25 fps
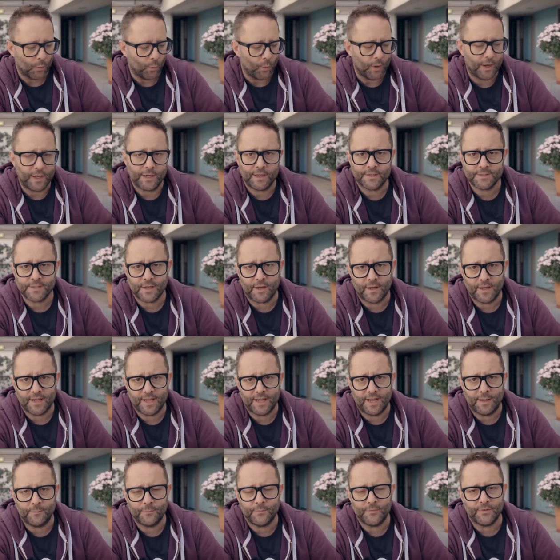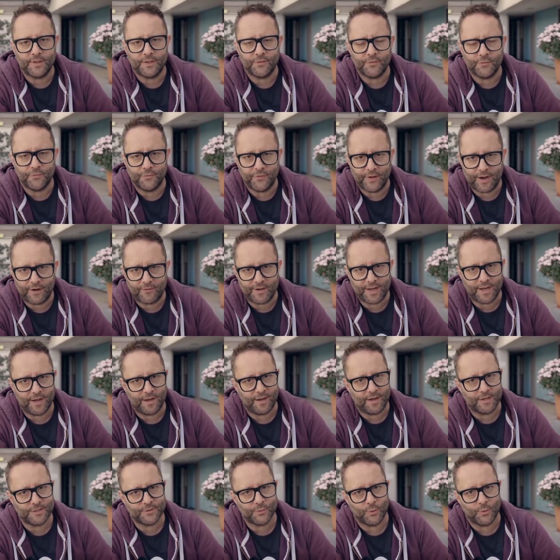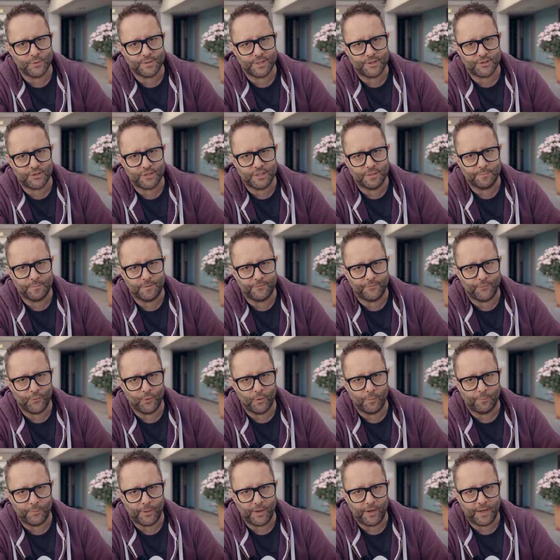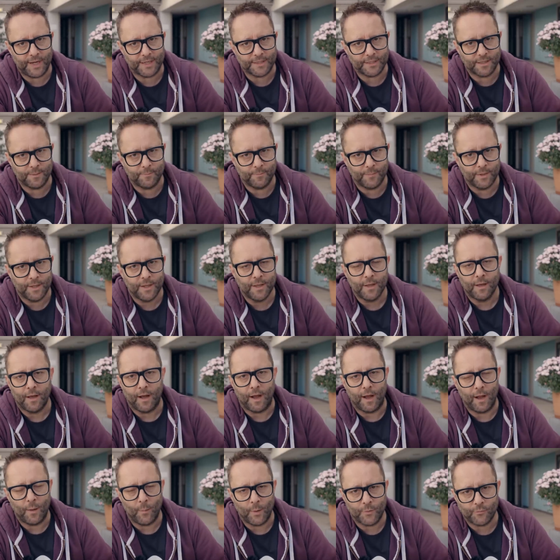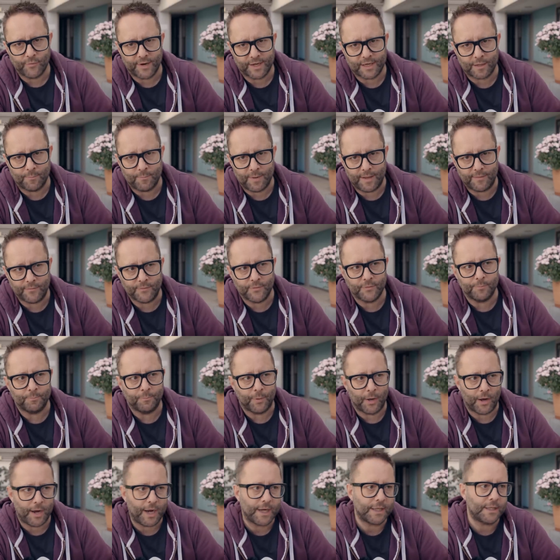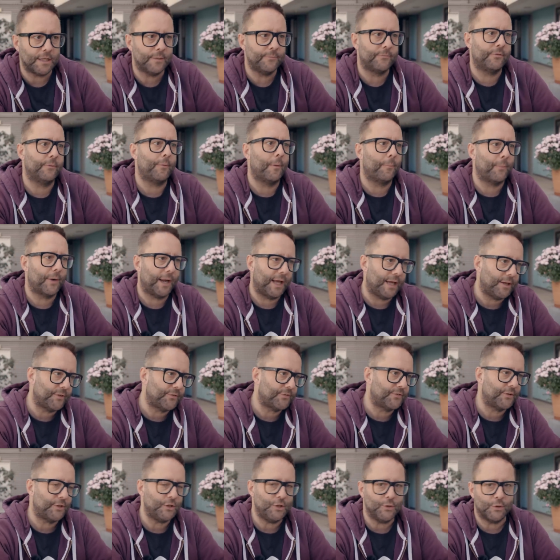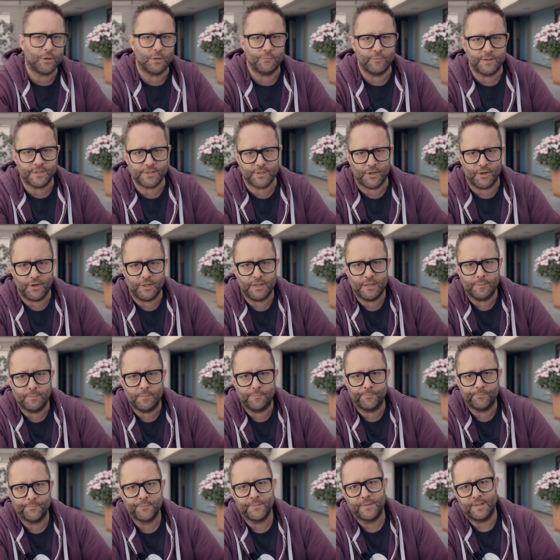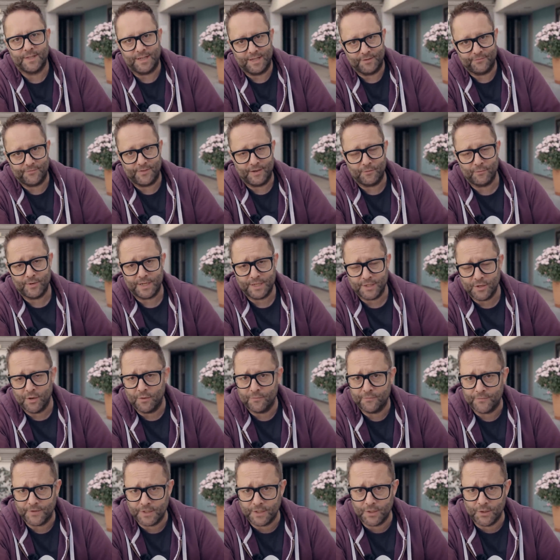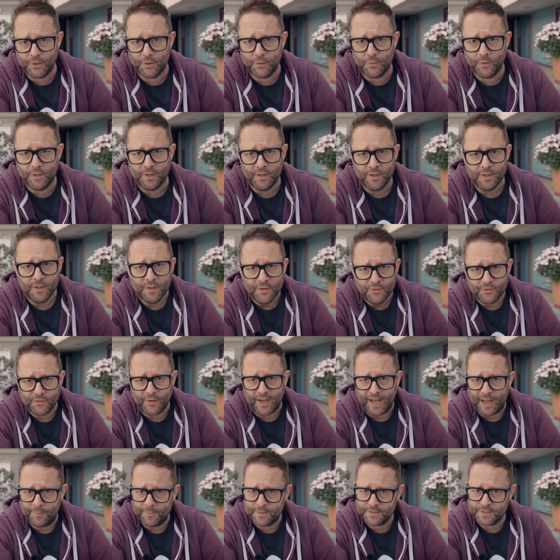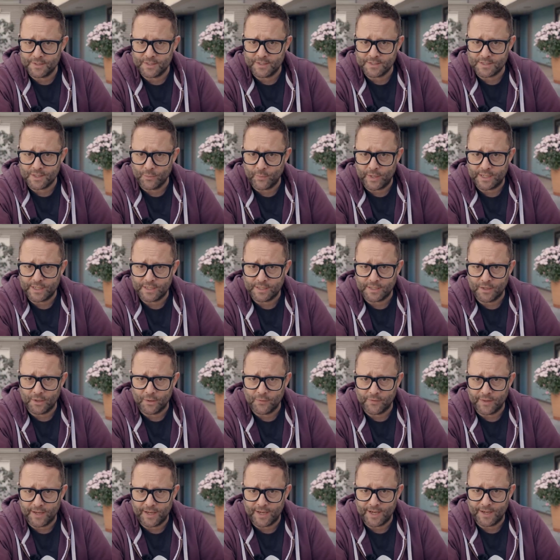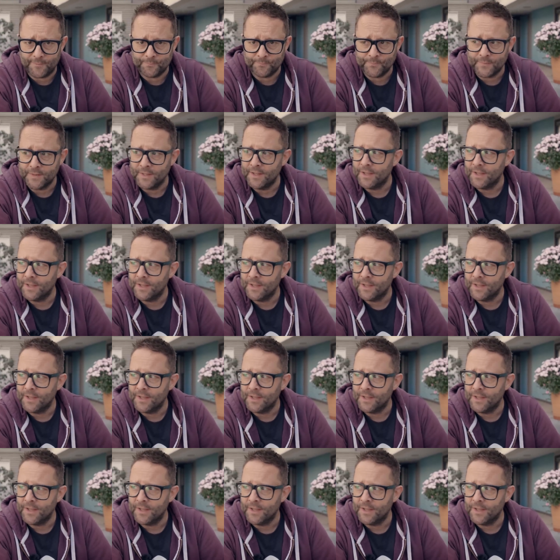wireless IEMs, it's very hard to audition them before buying them. I would recommend buying them from a place that you can return them if they're really not for you. So Amazon is the way to go there.